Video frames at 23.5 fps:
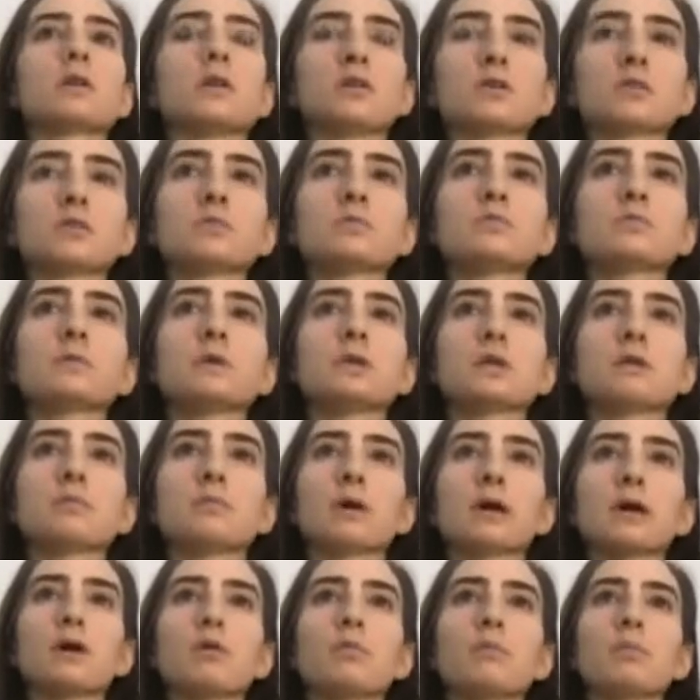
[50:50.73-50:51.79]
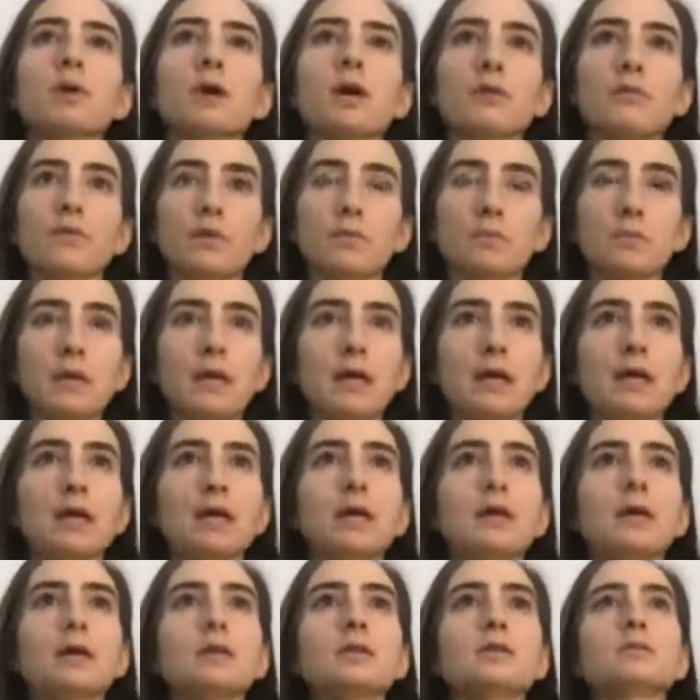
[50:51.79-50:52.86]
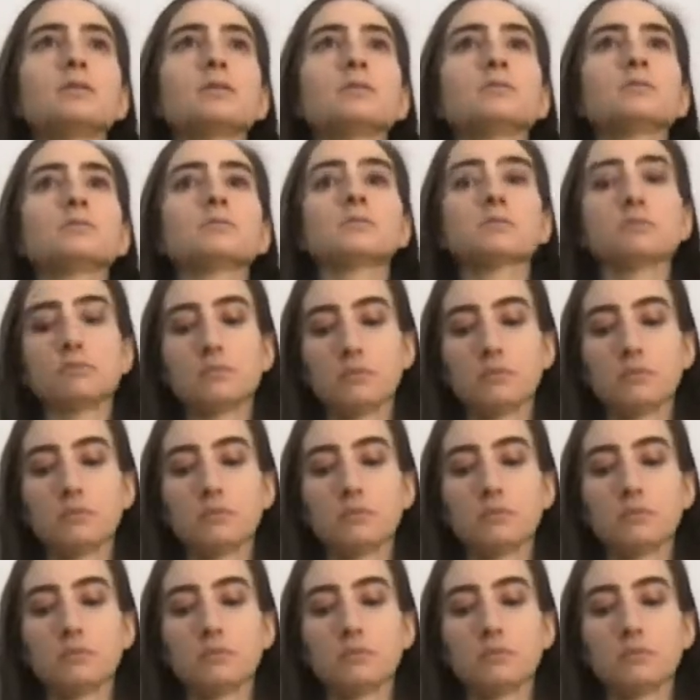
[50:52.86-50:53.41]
I'll speak about pelvic pain,